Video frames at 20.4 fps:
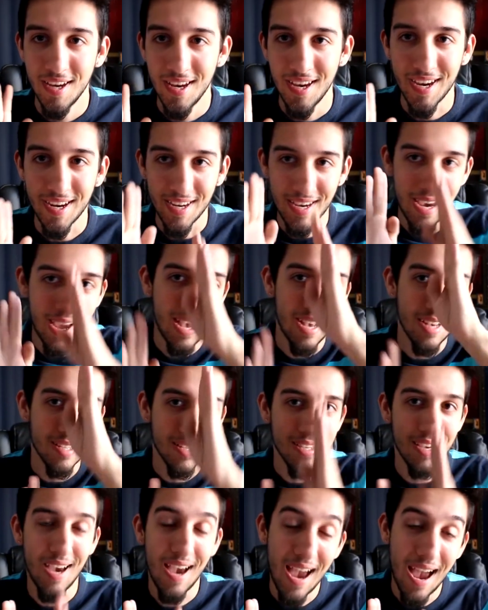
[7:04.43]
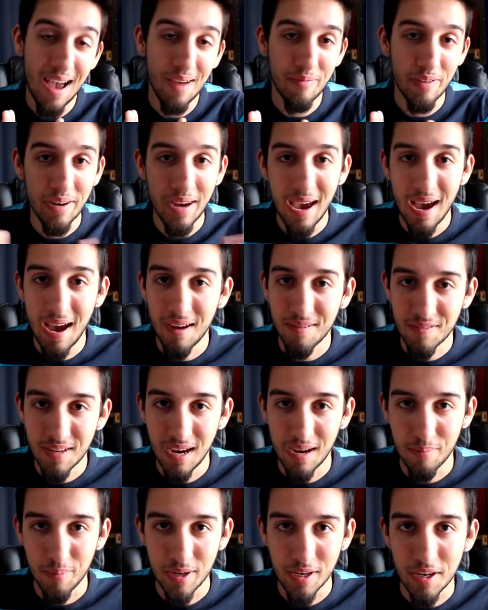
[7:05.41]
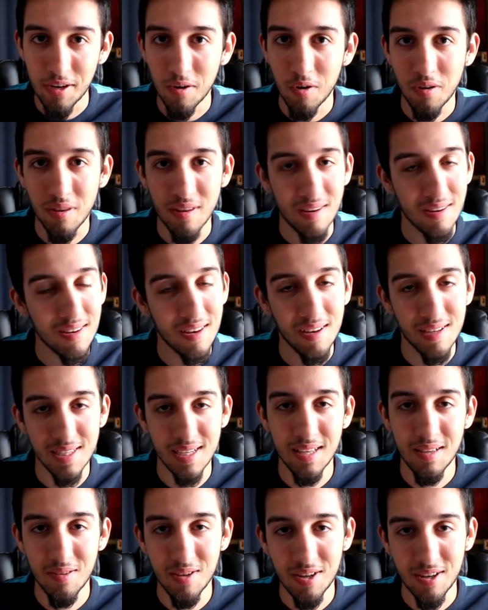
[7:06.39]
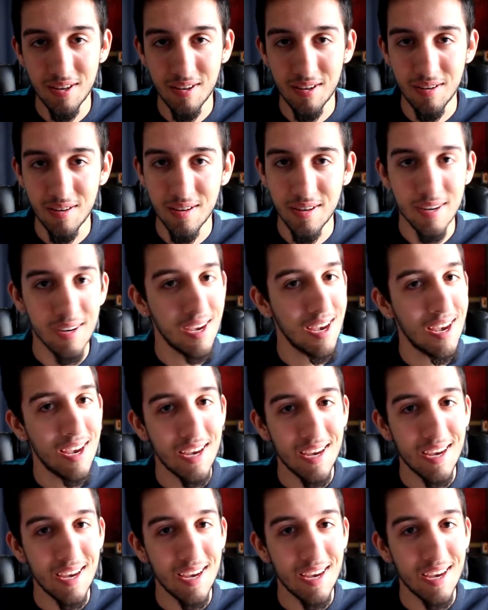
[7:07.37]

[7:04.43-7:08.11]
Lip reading: It casts a half and half type of deal that doesn't look good.